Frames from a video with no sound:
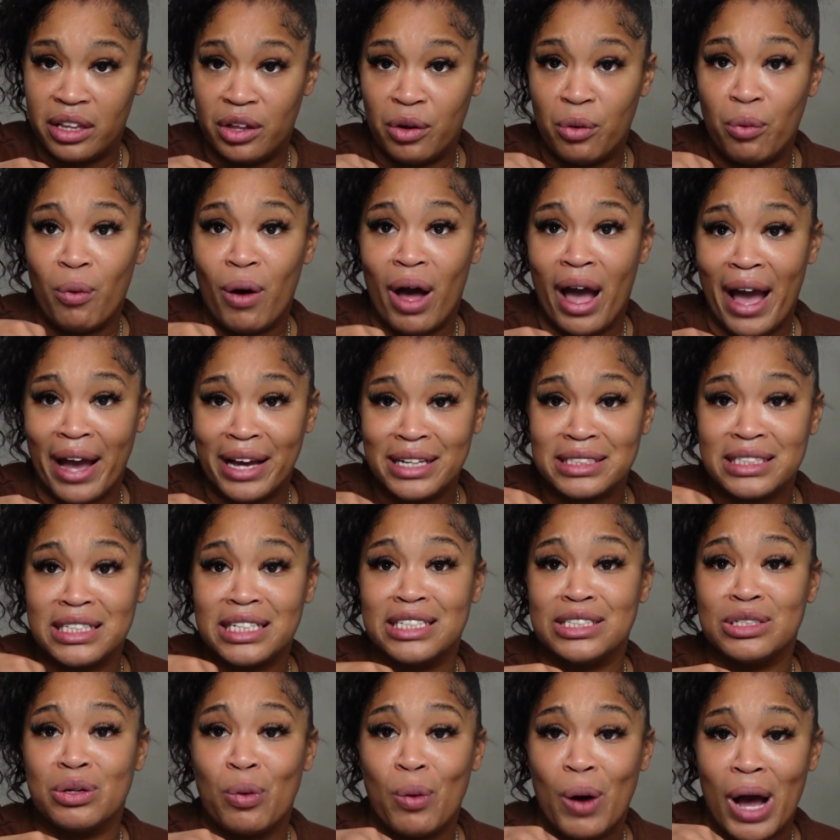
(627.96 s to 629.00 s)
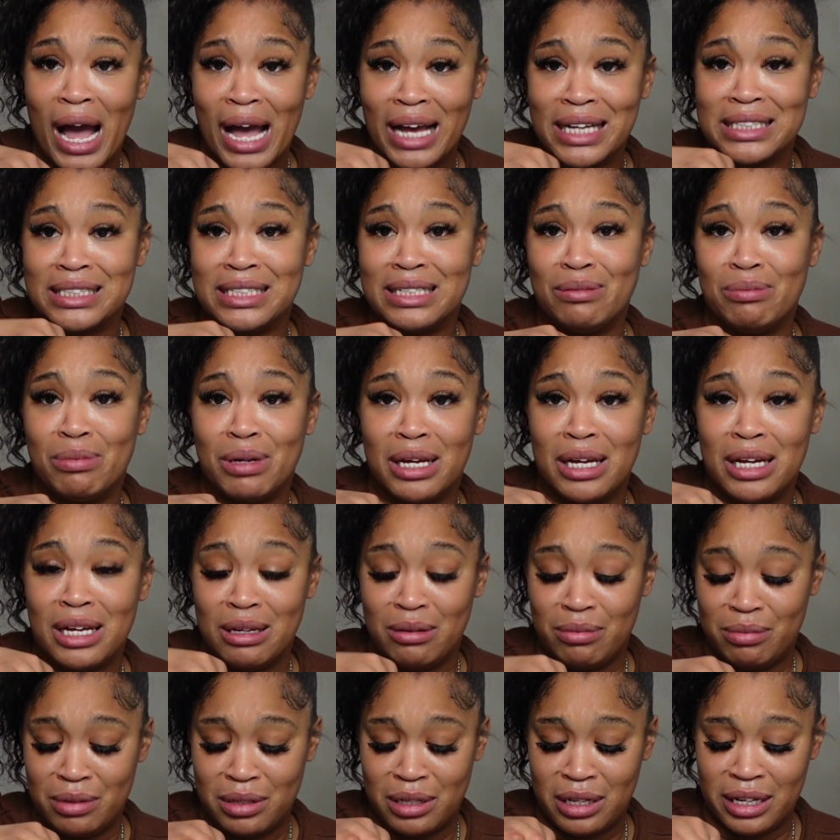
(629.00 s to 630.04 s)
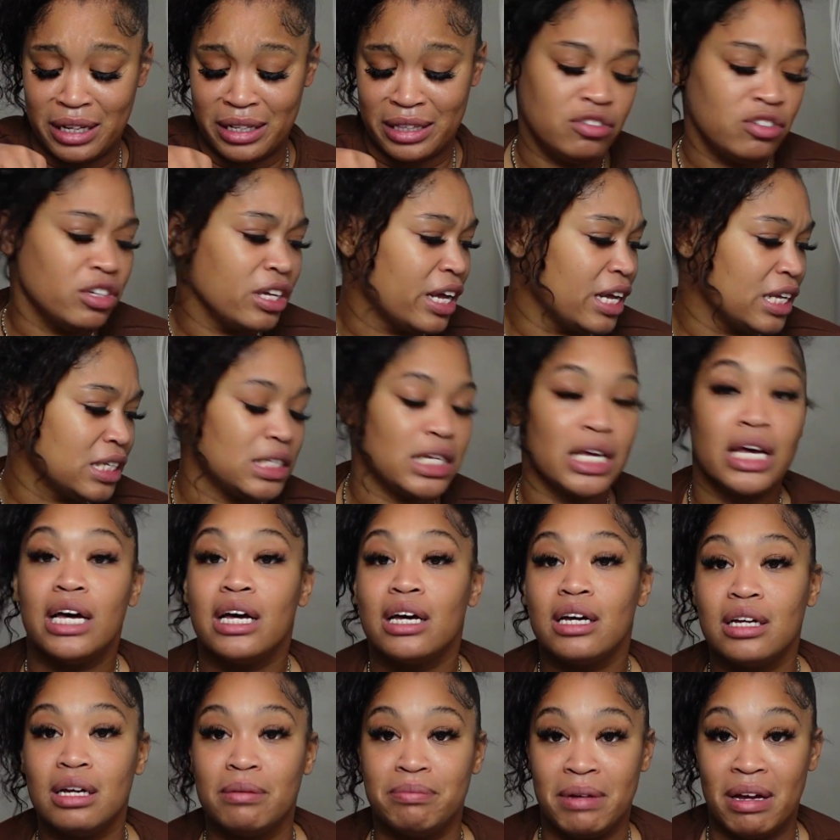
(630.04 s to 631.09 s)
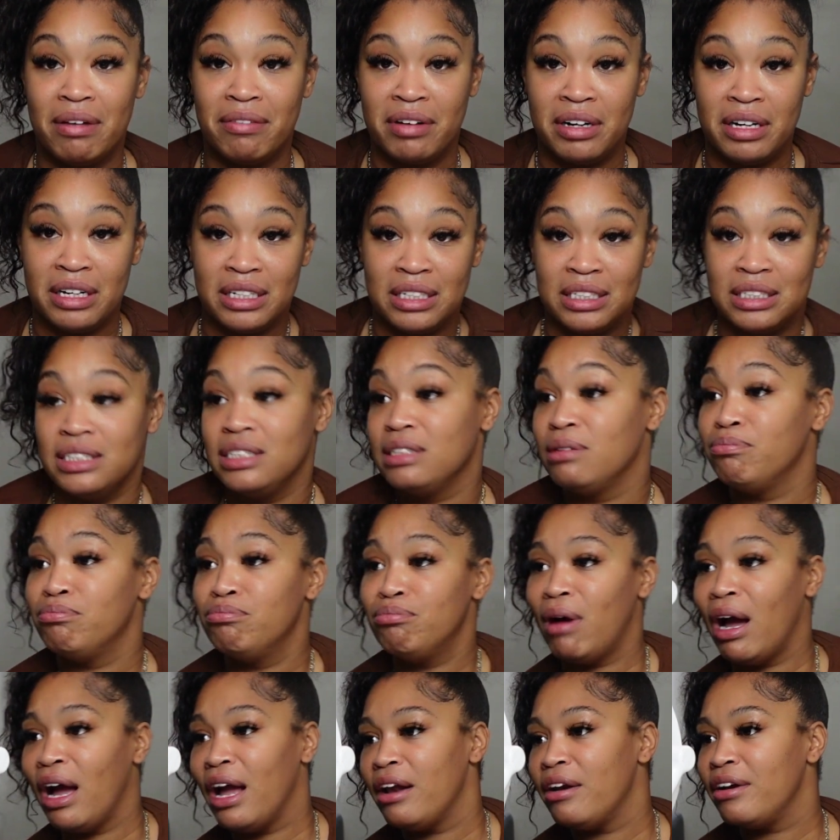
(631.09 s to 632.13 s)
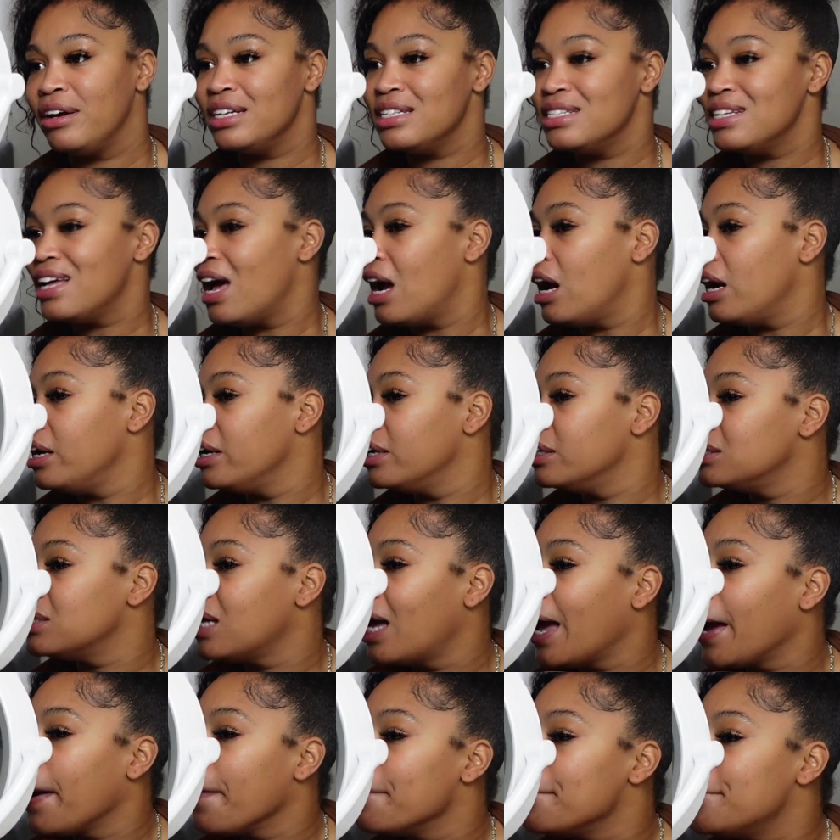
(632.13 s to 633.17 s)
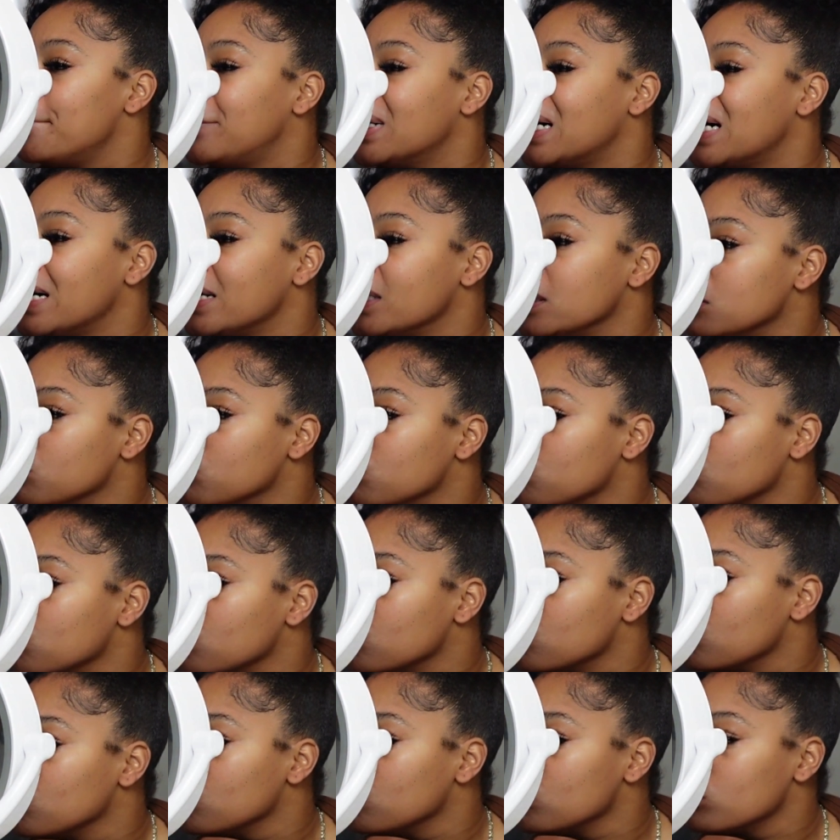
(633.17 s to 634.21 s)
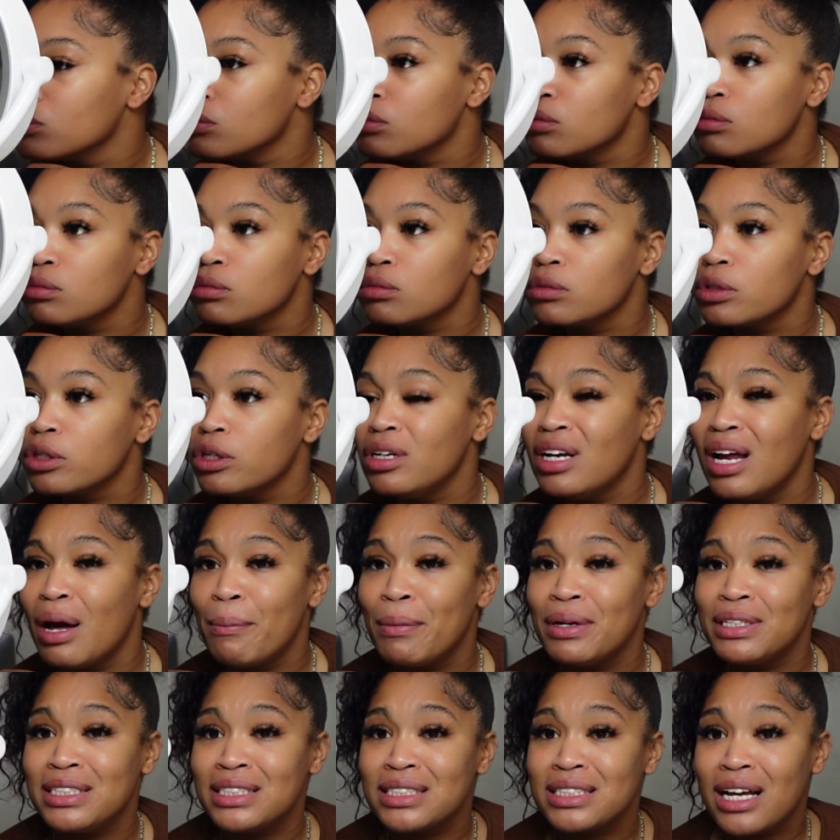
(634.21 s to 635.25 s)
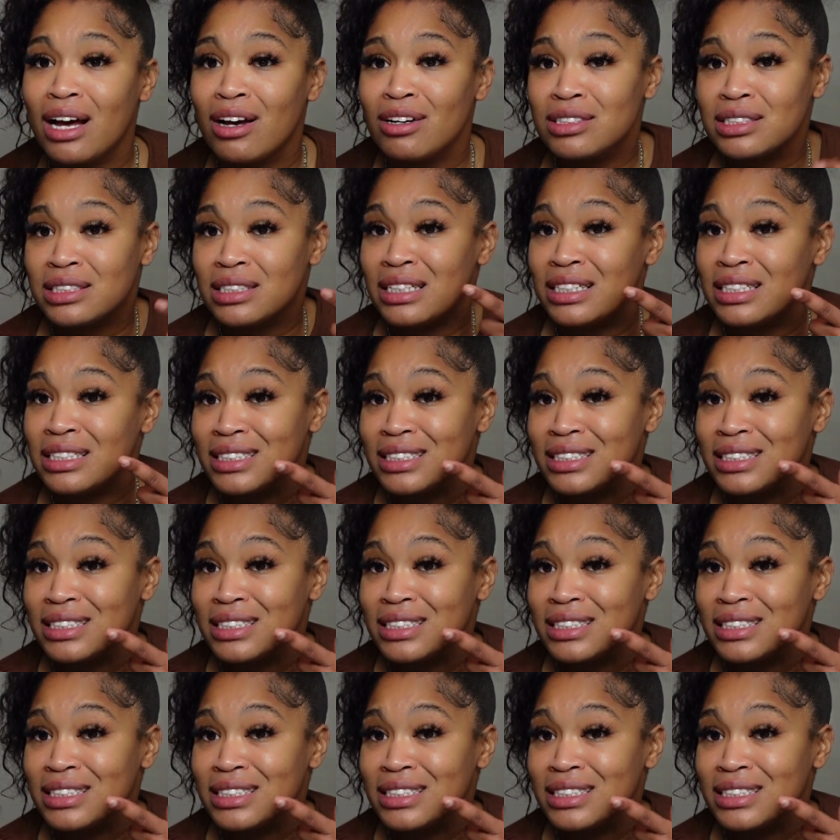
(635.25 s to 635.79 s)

The wax is waxing, babe. You can't tell I'm having a minor anxiety attack, but you know how much it's cost in a